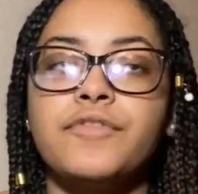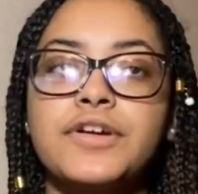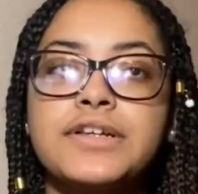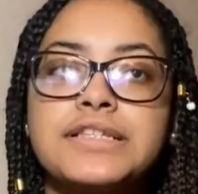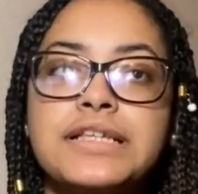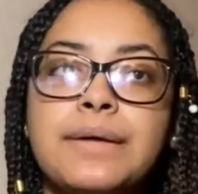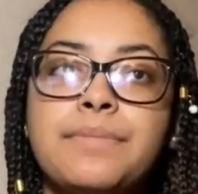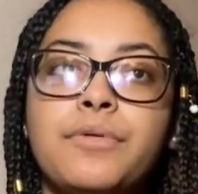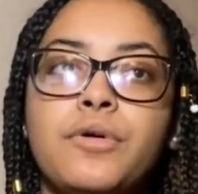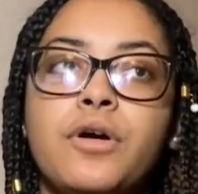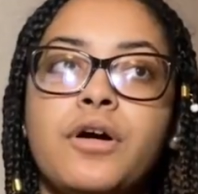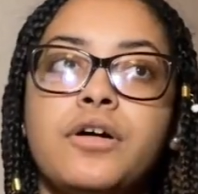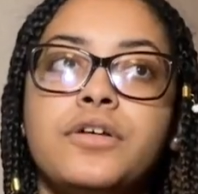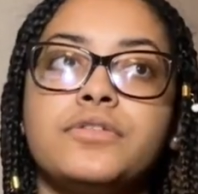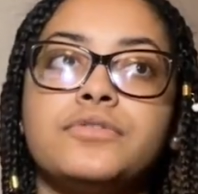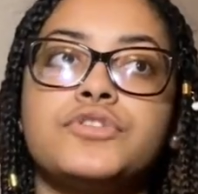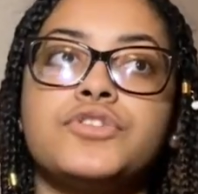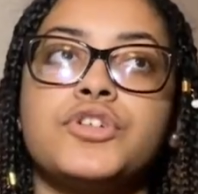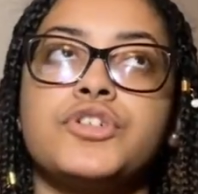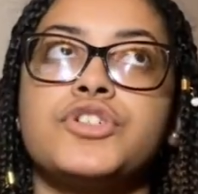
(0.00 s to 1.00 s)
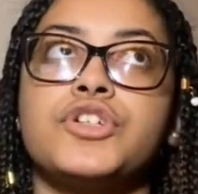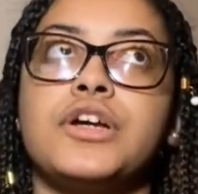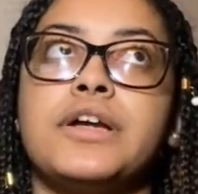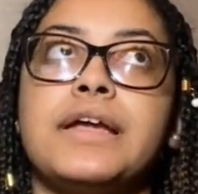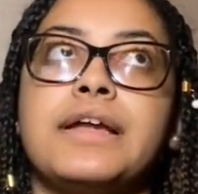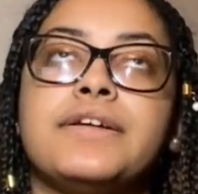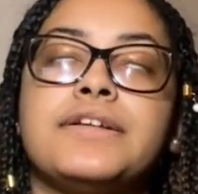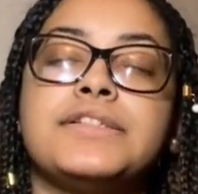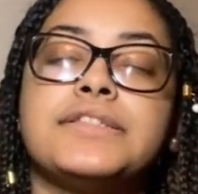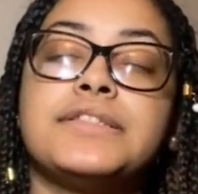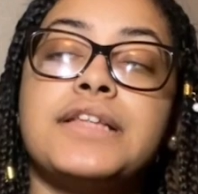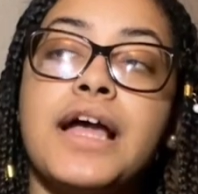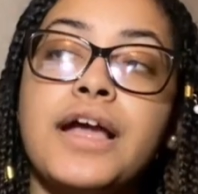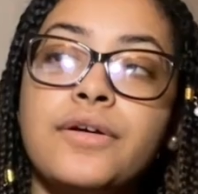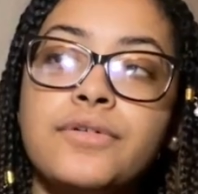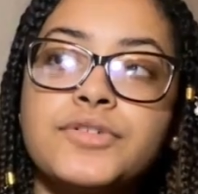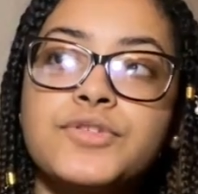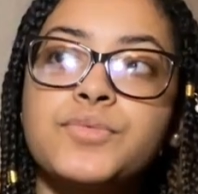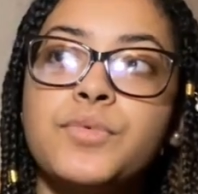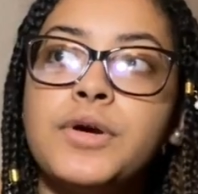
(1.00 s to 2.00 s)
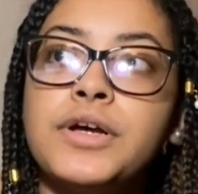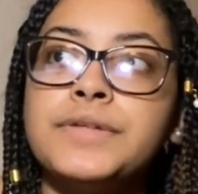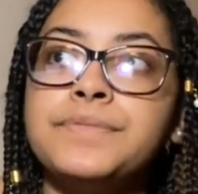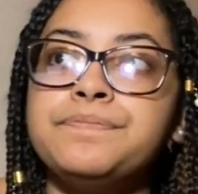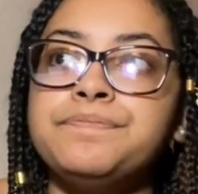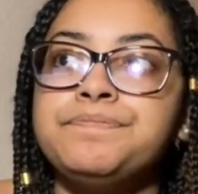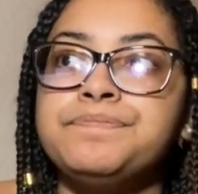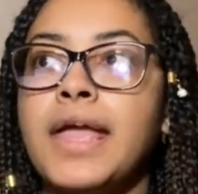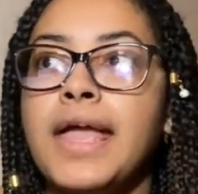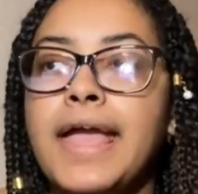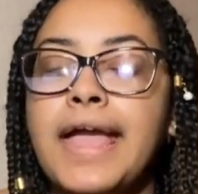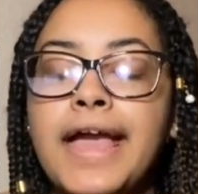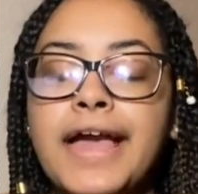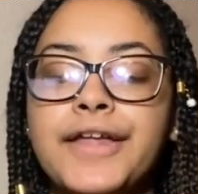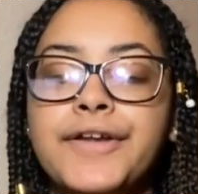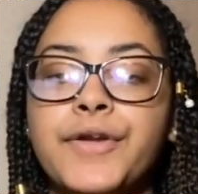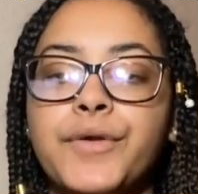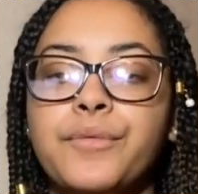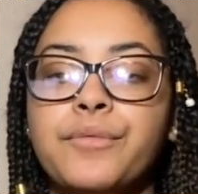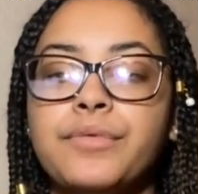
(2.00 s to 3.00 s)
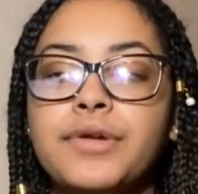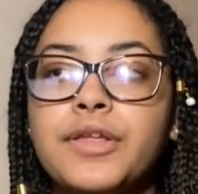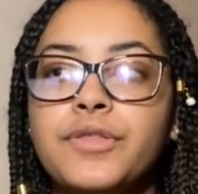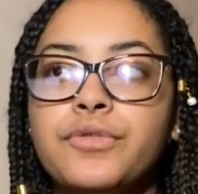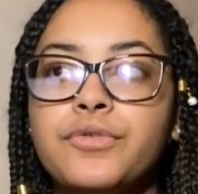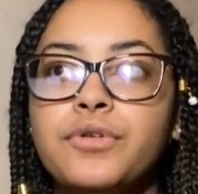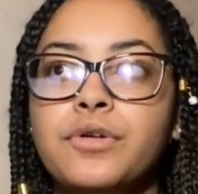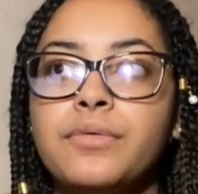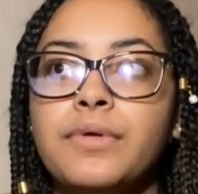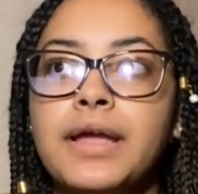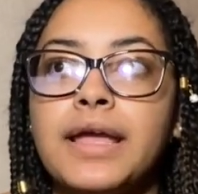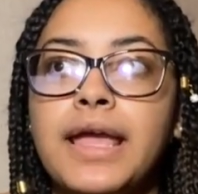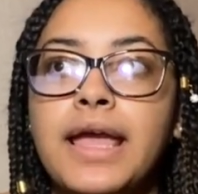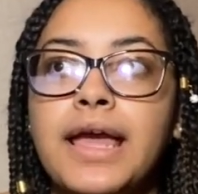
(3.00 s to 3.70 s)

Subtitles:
For example, I'll search a Harry Styles one and read through it,